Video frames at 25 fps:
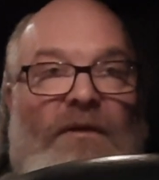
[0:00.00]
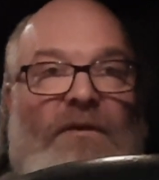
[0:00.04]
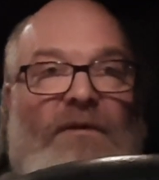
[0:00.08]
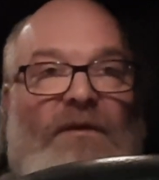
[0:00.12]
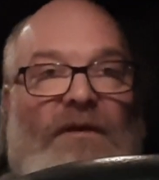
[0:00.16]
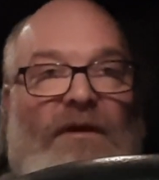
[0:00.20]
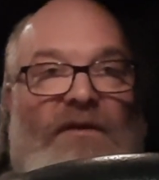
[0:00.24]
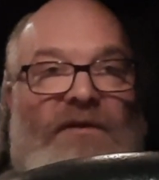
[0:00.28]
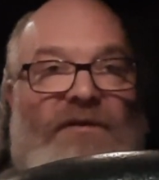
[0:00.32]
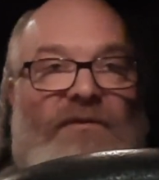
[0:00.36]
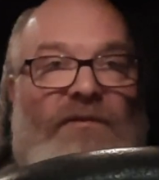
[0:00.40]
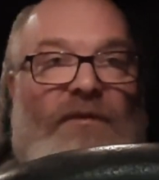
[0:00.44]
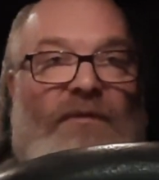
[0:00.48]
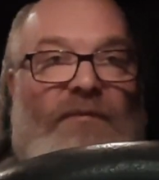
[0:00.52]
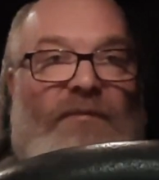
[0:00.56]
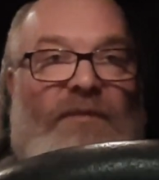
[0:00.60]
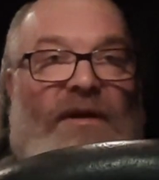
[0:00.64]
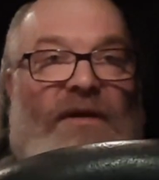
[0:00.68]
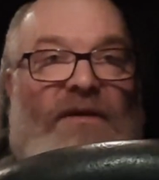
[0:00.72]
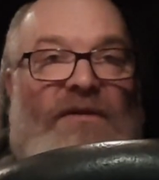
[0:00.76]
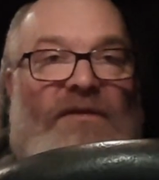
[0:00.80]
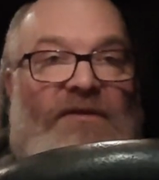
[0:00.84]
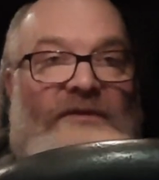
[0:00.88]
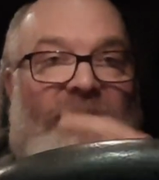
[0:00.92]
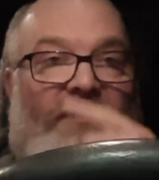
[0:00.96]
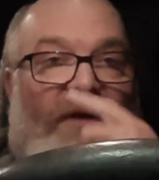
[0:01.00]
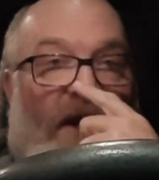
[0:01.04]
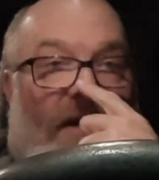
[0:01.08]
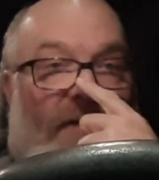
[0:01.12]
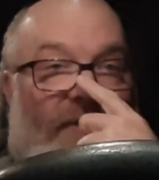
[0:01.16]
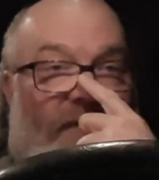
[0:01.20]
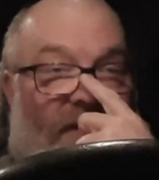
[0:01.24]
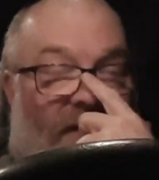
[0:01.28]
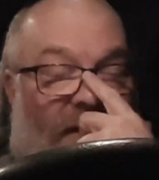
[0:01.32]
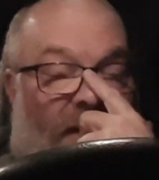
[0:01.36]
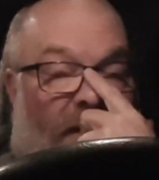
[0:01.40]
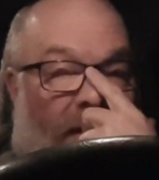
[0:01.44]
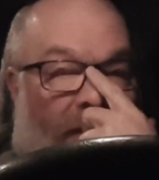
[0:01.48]
That's what makes
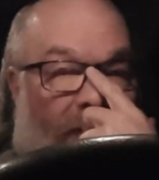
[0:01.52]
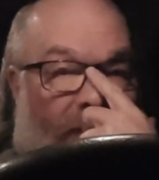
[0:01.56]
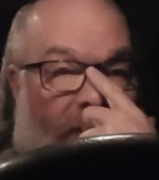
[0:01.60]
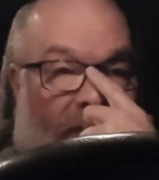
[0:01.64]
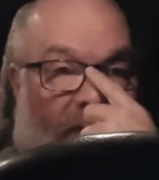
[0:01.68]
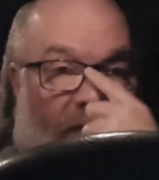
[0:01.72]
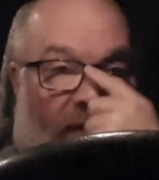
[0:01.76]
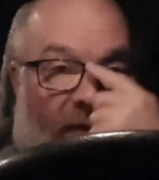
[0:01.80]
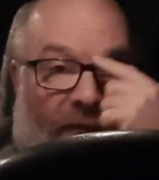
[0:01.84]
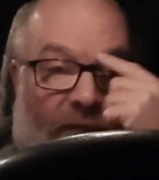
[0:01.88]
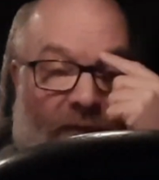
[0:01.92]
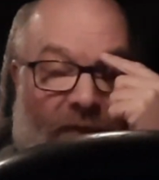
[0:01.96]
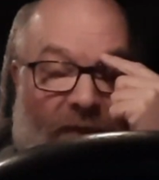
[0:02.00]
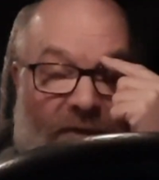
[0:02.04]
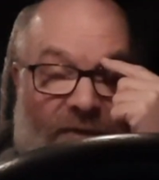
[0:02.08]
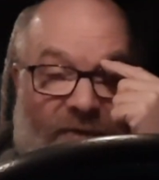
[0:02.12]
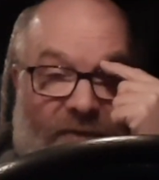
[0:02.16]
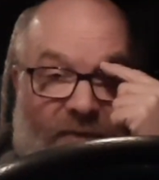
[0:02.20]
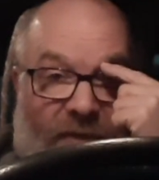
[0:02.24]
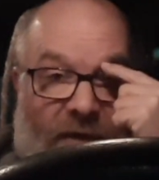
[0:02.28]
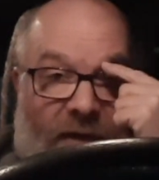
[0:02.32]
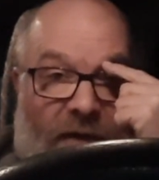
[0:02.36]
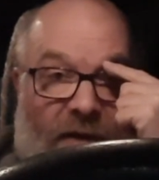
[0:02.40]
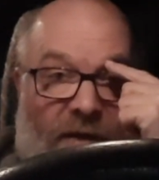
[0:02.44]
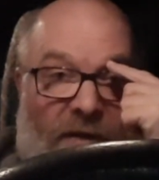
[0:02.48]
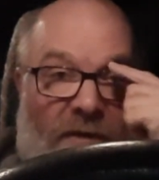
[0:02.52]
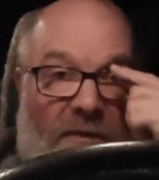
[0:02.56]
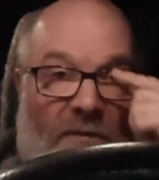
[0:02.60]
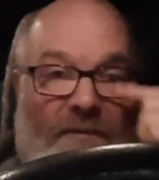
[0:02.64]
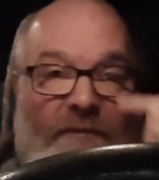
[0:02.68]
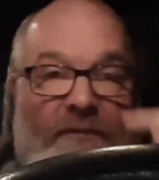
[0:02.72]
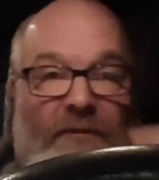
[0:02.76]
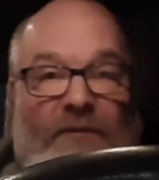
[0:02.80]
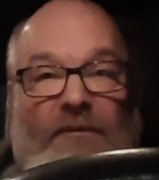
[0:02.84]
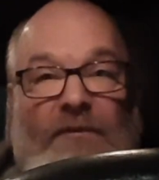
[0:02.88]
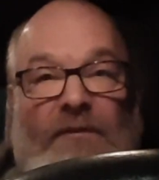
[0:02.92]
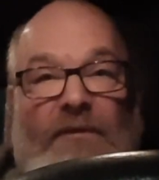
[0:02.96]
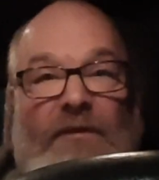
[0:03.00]
driving here very frustrating.
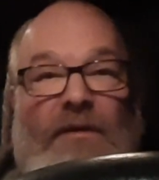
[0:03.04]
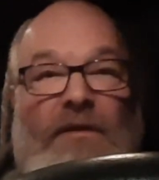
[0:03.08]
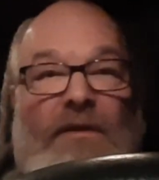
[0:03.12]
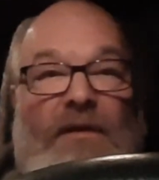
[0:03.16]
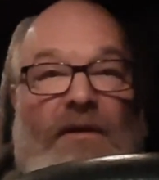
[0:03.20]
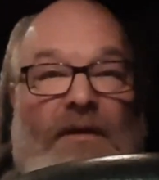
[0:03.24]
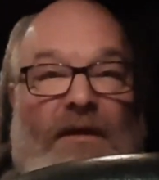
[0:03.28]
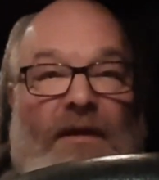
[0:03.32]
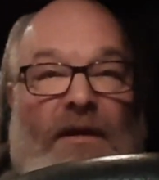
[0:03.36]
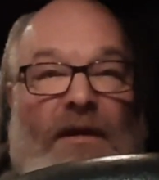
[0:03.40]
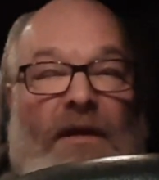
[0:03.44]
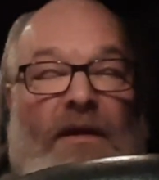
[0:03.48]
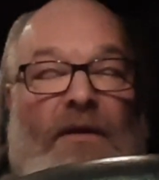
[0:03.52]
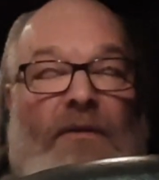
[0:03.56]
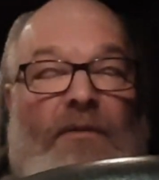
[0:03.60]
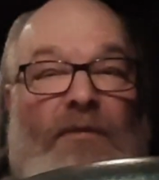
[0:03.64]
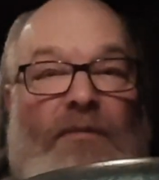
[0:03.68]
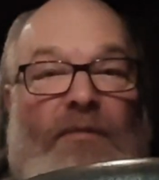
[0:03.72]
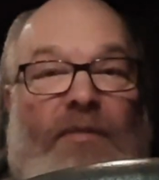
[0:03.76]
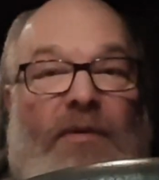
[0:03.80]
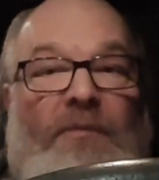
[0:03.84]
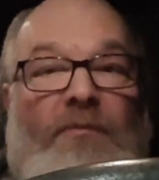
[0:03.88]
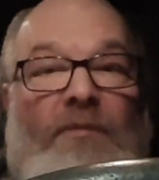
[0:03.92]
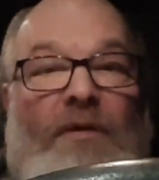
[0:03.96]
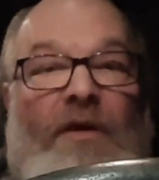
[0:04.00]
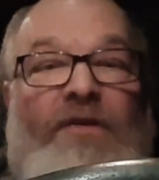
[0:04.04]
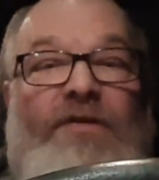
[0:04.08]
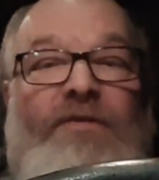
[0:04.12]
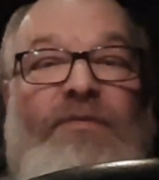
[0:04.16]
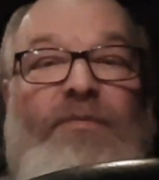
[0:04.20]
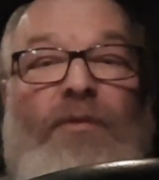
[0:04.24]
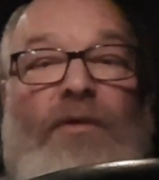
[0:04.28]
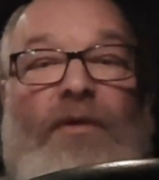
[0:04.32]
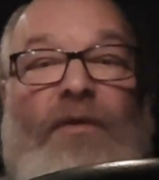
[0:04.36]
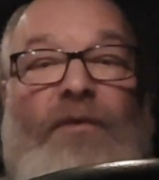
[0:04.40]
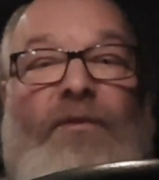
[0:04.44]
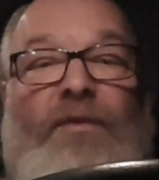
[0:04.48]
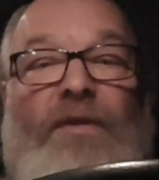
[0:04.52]
And it would be much
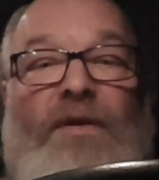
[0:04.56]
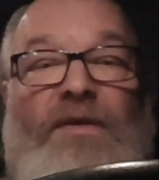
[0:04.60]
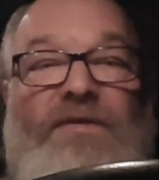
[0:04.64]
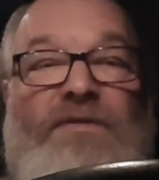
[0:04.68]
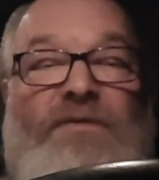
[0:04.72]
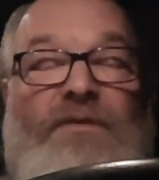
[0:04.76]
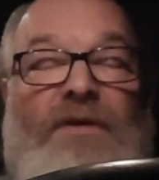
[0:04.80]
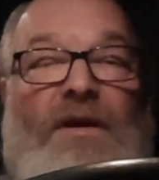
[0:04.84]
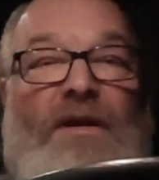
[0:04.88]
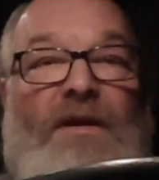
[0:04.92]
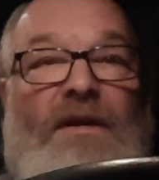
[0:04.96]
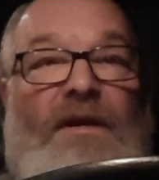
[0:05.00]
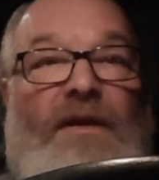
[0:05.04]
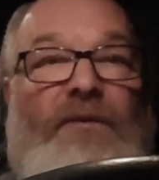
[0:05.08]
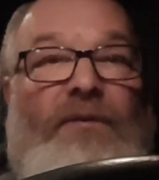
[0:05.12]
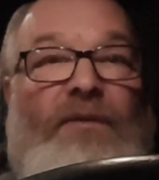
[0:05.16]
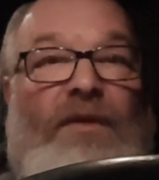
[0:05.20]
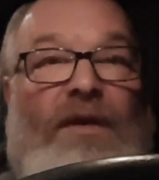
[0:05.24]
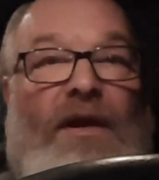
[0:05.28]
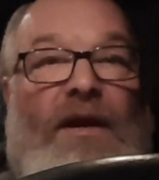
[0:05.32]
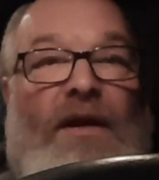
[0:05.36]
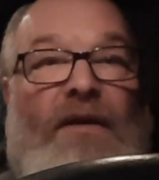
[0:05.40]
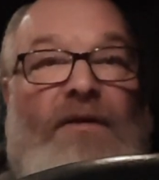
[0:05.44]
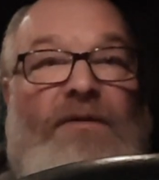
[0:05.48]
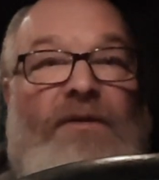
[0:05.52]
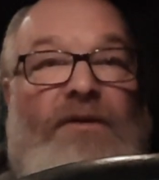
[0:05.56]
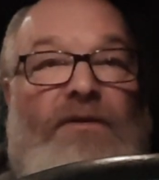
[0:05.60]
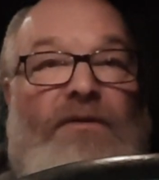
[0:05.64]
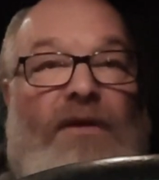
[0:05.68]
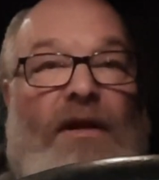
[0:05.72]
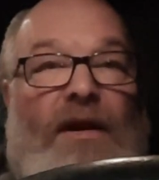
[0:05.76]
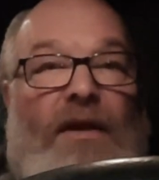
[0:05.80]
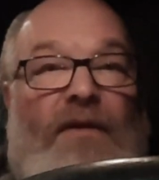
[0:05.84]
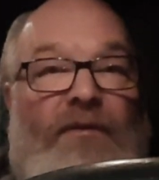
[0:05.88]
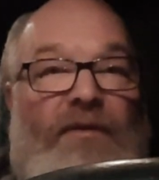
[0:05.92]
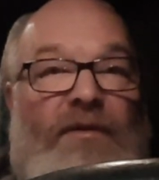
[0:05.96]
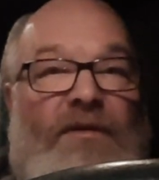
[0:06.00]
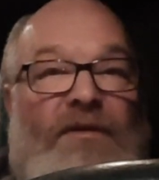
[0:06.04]
more frustrating if I had to
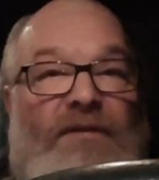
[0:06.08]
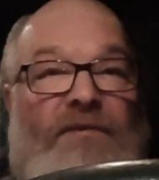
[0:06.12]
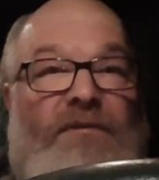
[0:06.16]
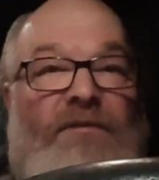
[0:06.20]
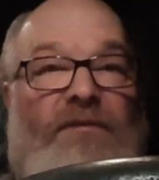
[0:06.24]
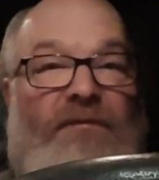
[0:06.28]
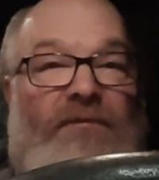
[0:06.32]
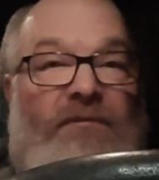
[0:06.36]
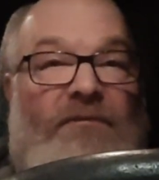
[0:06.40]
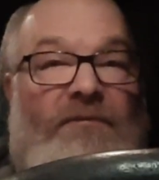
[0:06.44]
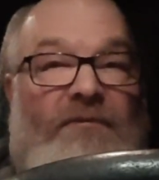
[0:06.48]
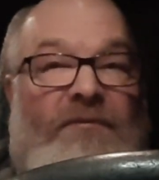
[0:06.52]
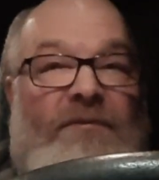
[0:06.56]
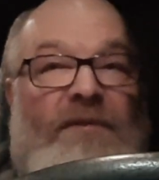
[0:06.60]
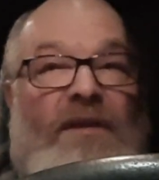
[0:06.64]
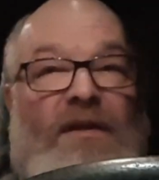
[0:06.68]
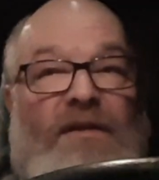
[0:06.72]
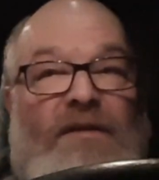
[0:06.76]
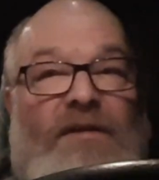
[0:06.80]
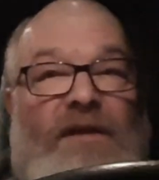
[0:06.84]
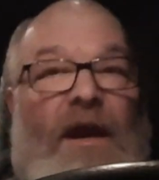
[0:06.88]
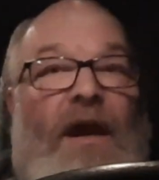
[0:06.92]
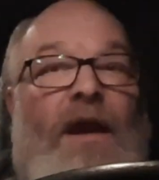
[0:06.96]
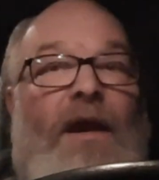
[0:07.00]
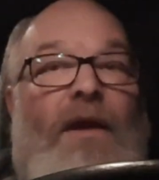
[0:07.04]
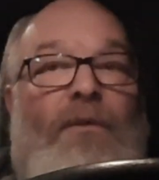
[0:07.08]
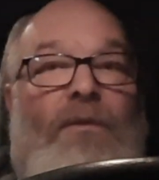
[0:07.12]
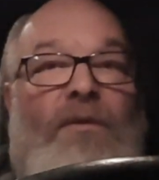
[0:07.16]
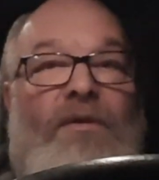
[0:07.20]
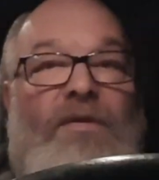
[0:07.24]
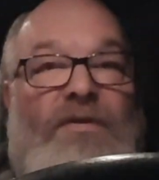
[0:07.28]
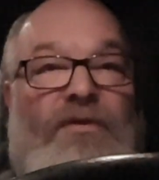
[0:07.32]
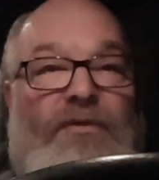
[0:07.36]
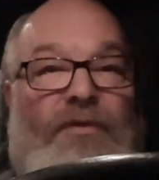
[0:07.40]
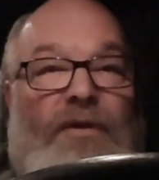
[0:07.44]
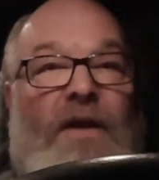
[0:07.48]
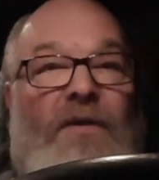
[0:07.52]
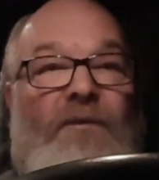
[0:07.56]
drive in the day
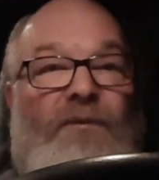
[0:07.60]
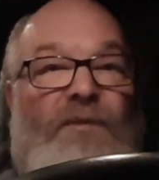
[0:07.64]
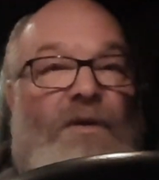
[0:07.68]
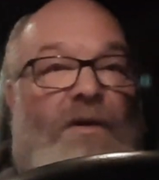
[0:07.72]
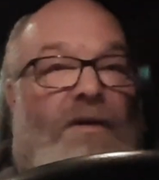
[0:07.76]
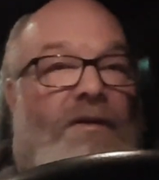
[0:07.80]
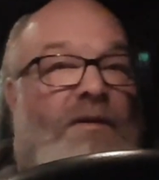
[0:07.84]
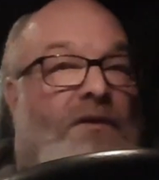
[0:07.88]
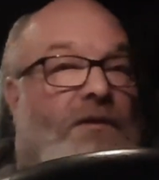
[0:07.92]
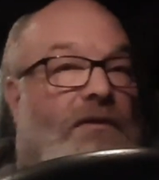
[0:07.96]
with traffic.